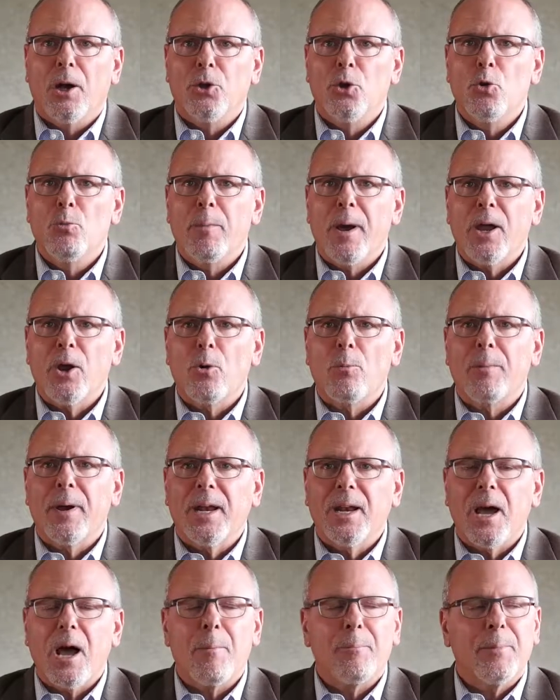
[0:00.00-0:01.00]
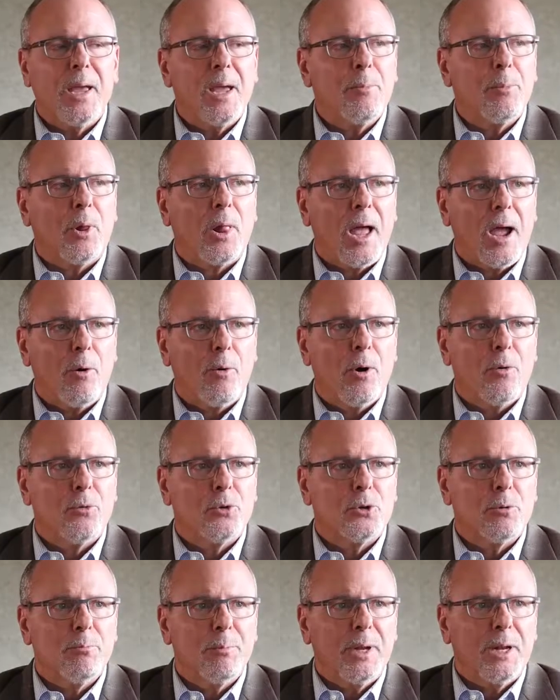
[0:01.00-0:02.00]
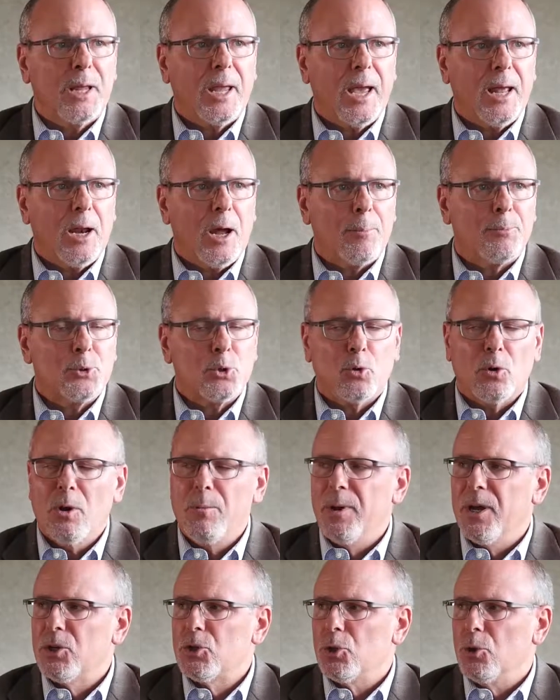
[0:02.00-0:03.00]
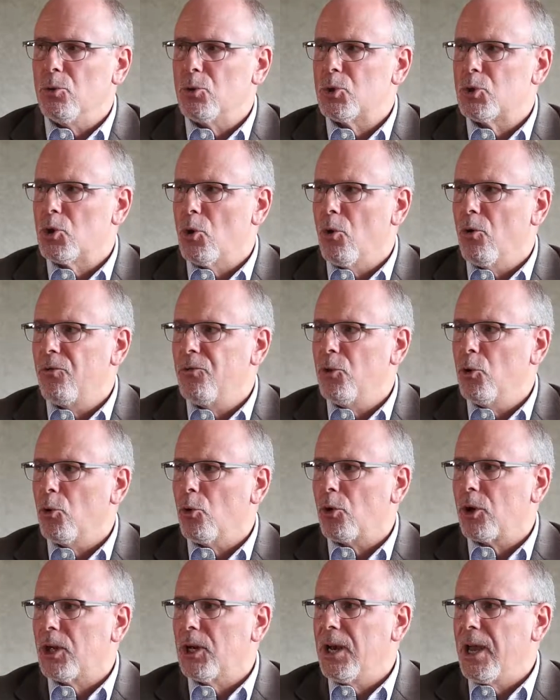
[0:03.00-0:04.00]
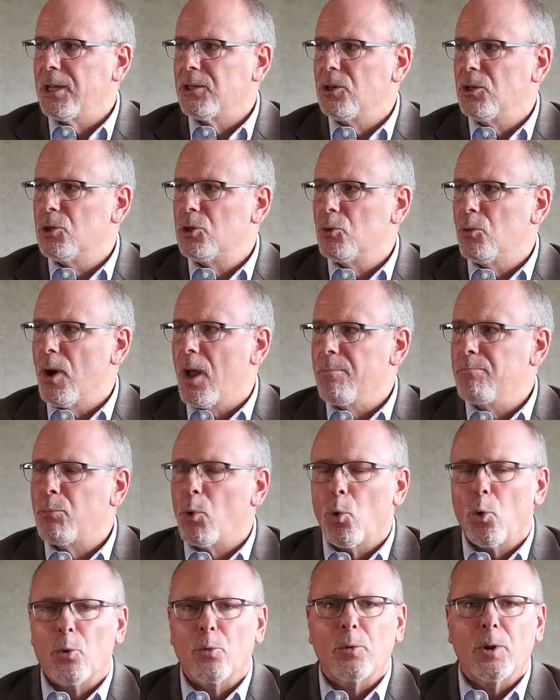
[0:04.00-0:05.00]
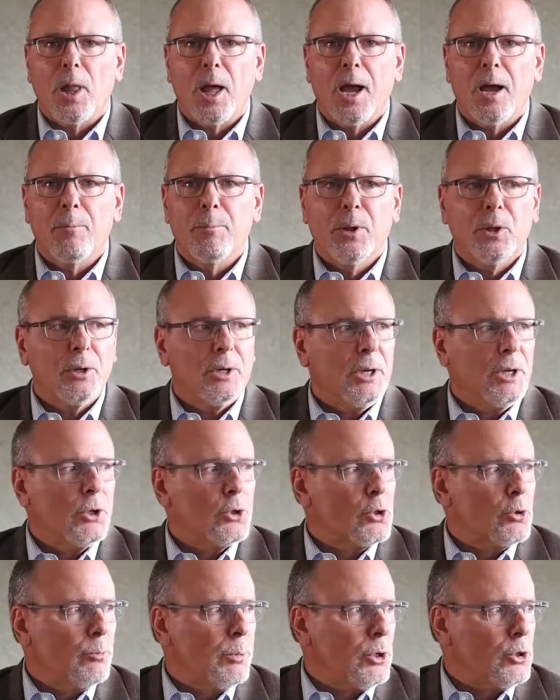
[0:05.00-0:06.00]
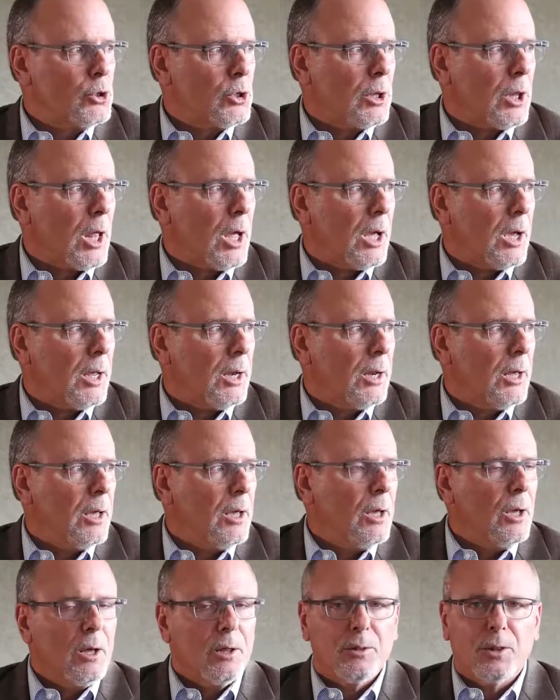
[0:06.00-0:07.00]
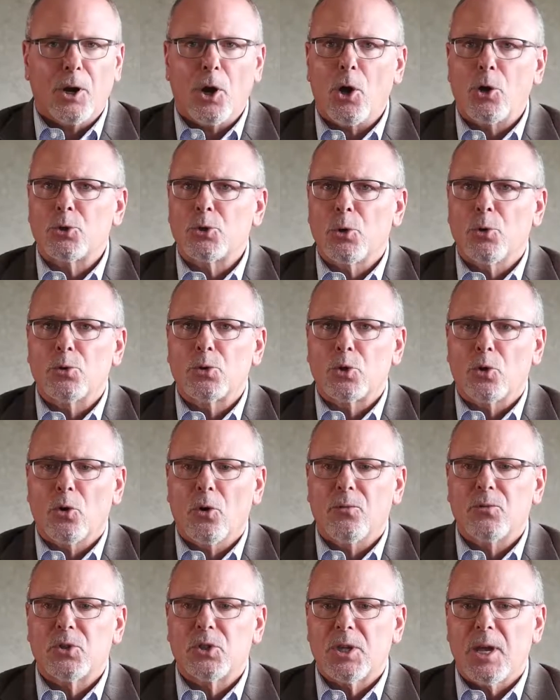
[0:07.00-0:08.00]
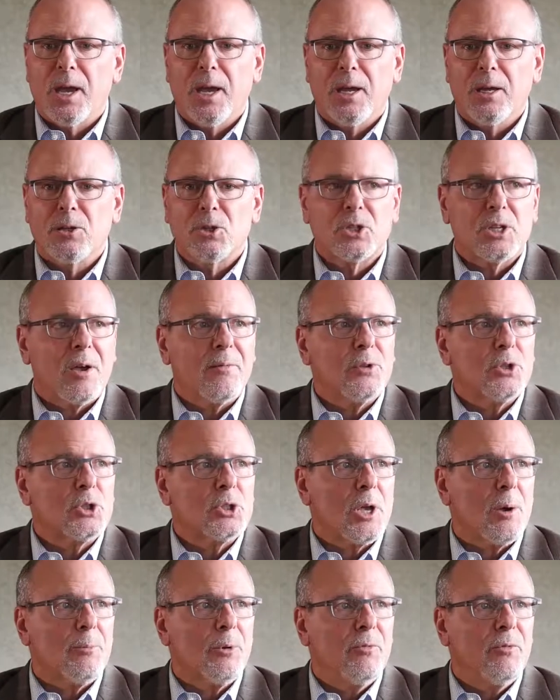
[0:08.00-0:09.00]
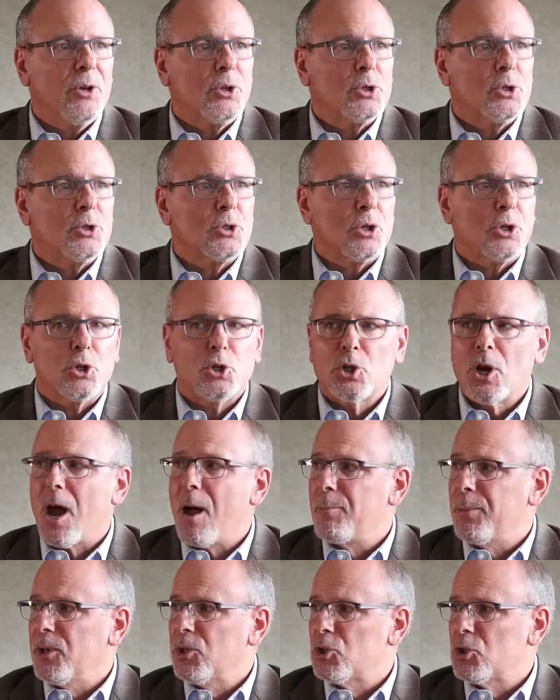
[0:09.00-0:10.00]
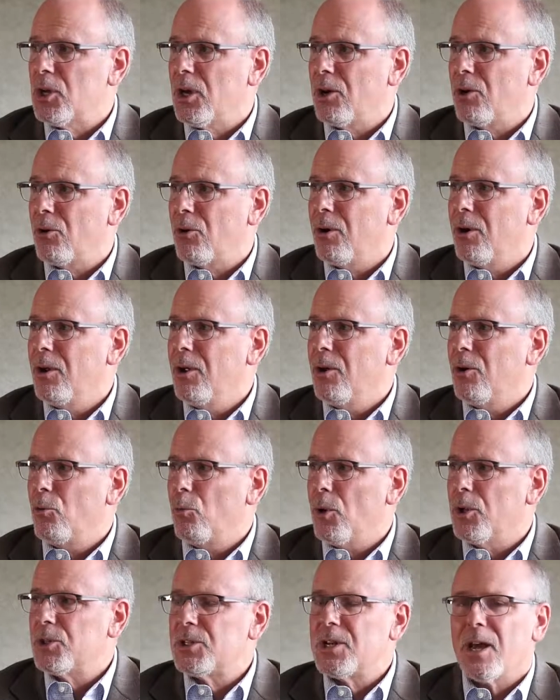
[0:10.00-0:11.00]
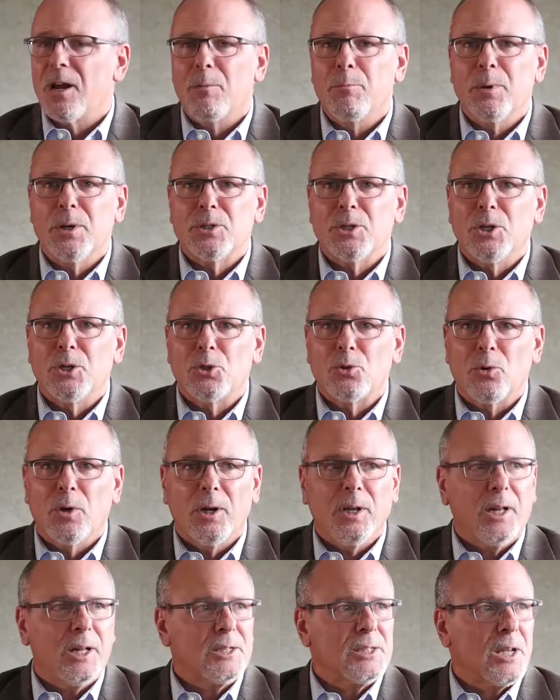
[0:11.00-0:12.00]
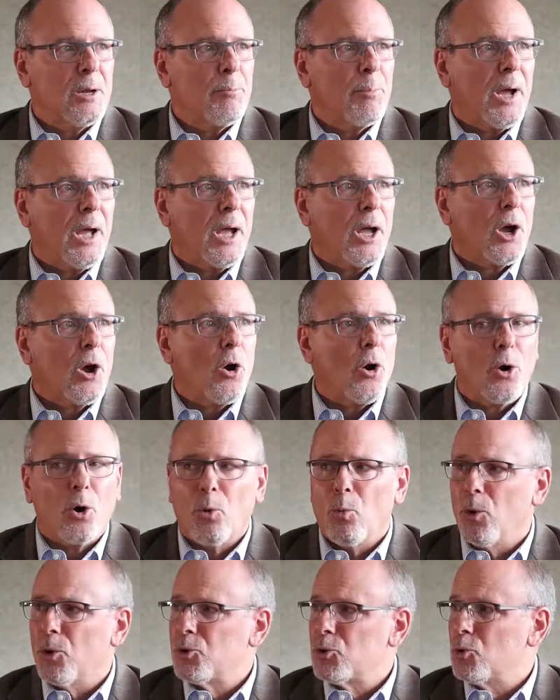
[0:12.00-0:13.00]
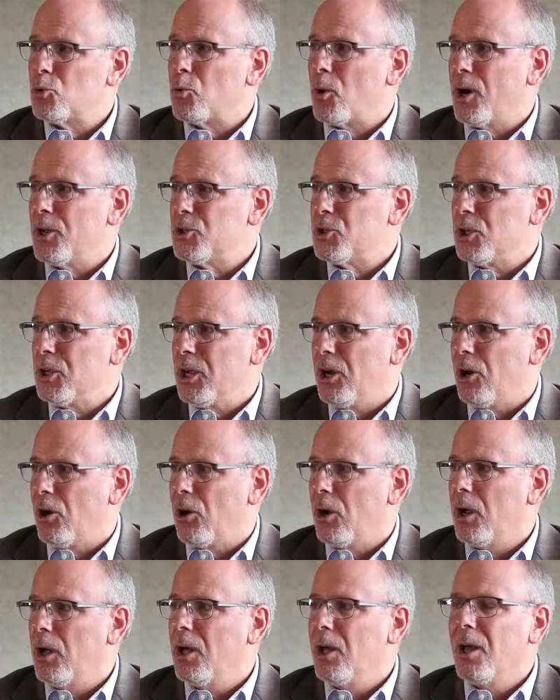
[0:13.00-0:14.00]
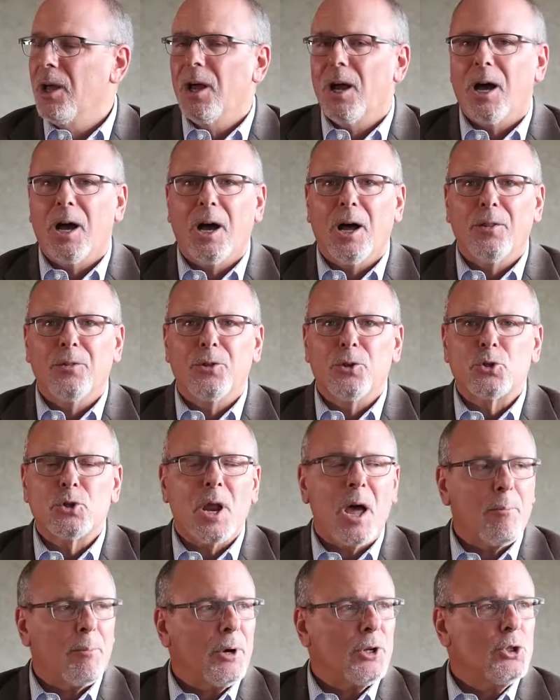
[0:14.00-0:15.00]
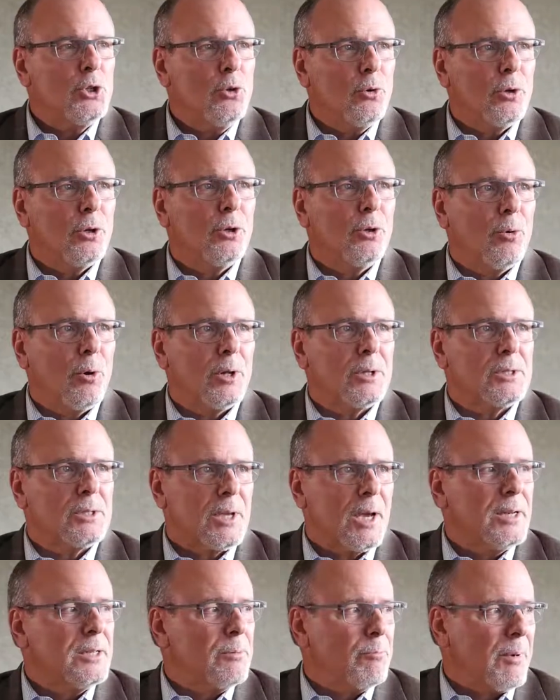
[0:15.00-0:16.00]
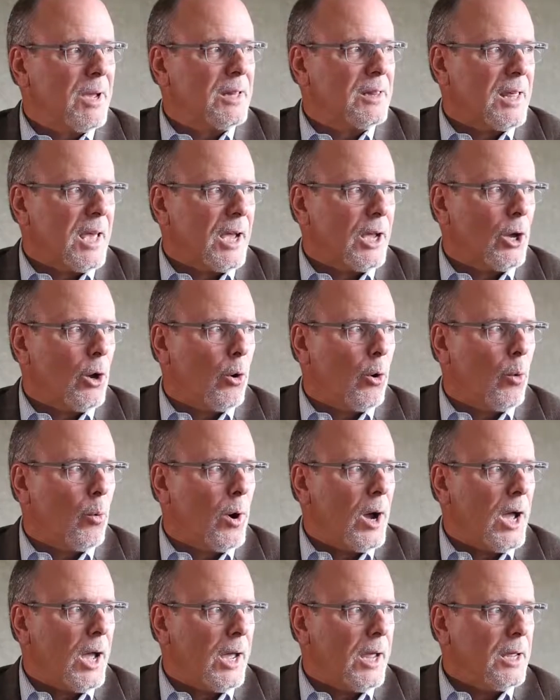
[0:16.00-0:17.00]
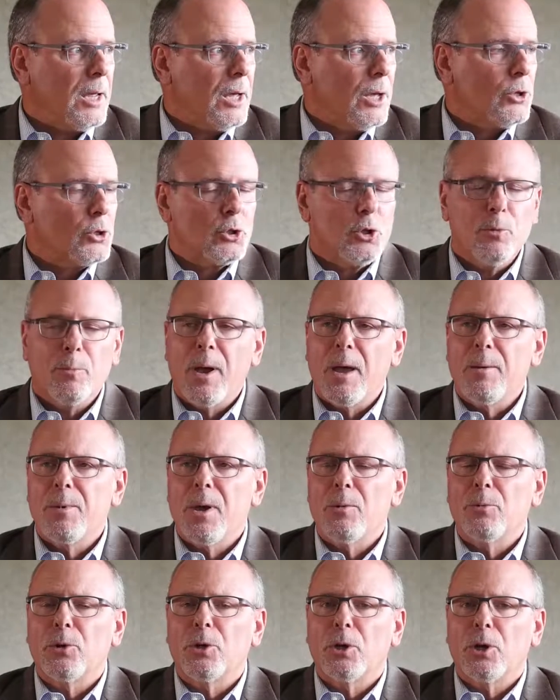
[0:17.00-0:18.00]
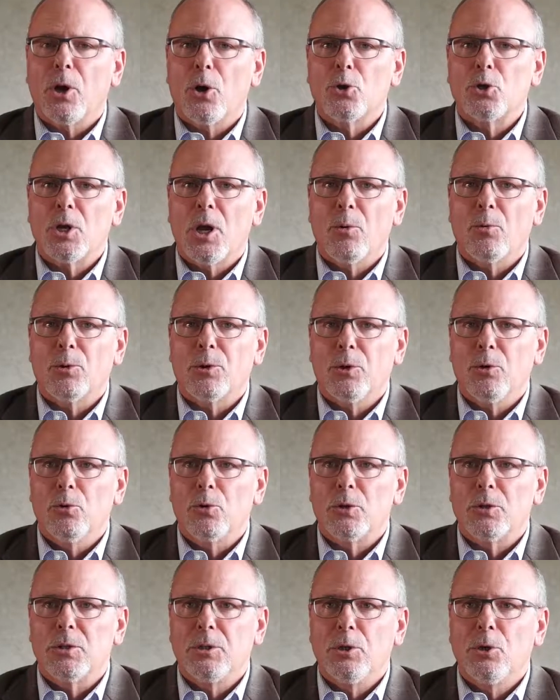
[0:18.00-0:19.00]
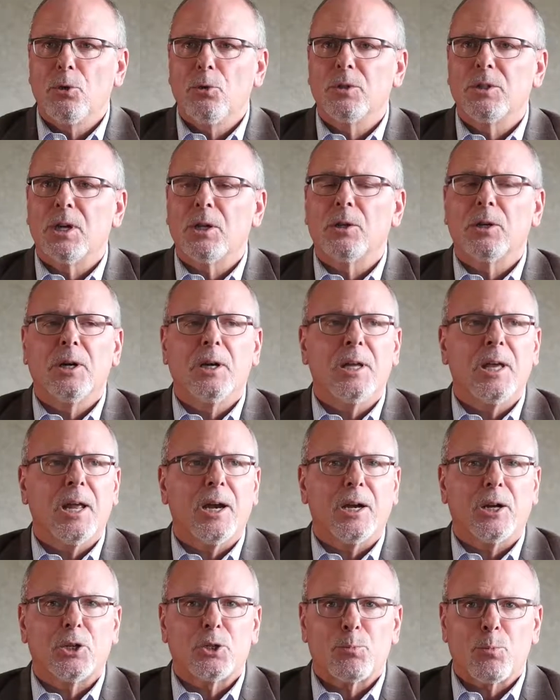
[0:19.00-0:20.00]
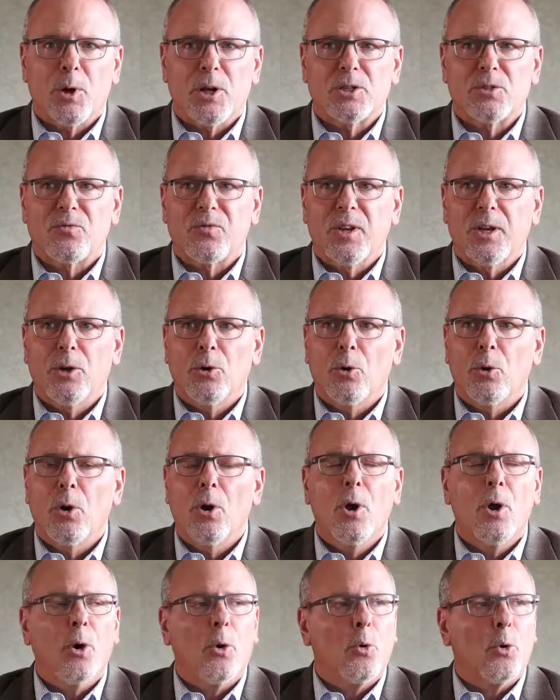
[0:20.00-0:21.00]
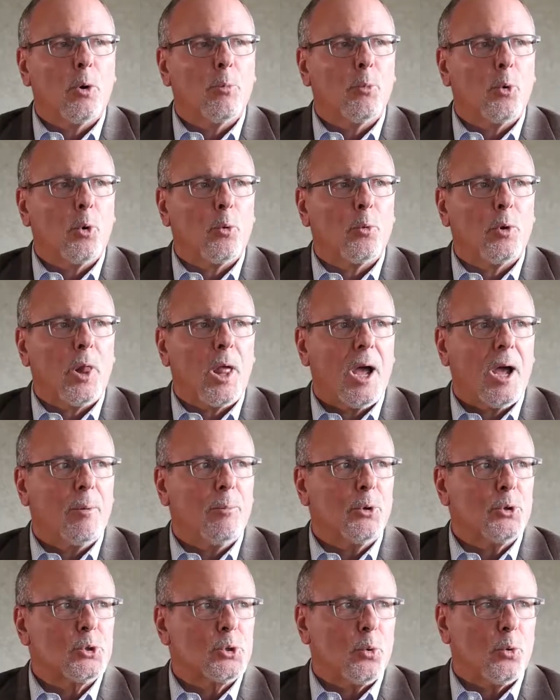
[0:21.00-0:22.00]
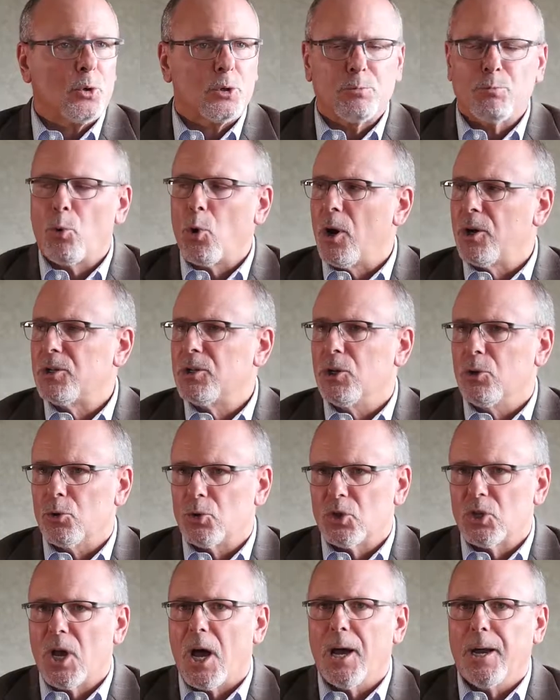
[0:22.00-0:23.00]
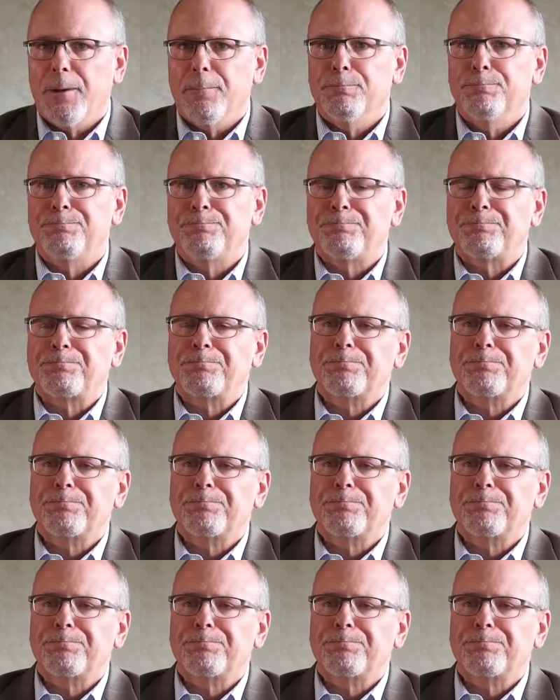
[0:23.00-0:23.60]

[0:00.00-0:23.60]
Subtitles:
You may or may not be able, however, to mitigate upstream issues. So if you're connected to a poor reliability distribution line that also serves, say, 7 subdivisions in a shopping center, runs down a busy street and gets hit by a car once or twice a year, there's not much you can do on site to make that go away. So you may be able to negotiate with your utility to get an express feeder or a more reliable source brought to your site.